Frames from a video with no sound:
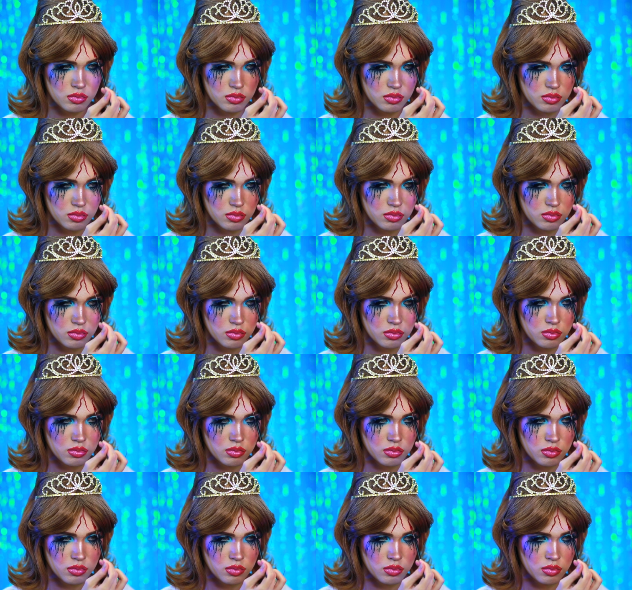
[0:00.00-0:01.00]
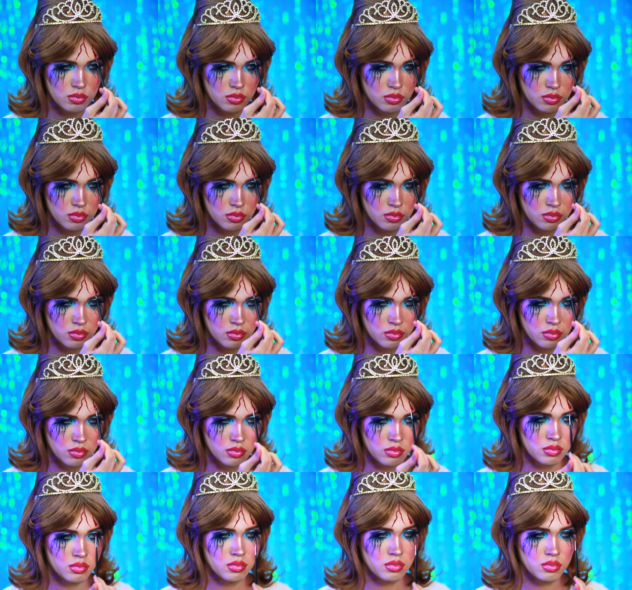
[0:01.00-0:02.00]

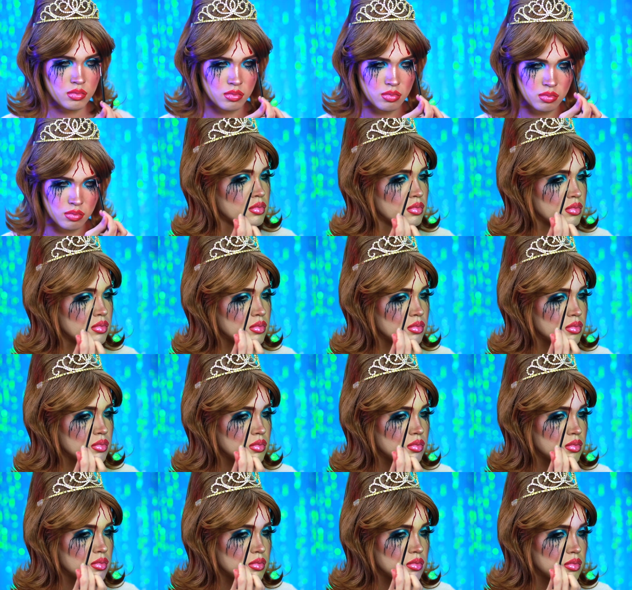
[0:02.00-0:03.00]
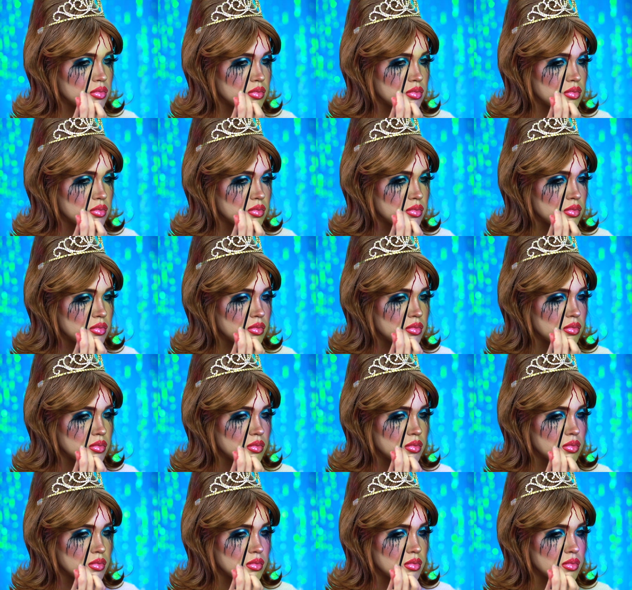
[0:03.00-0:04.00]
No one is speaking in this clip.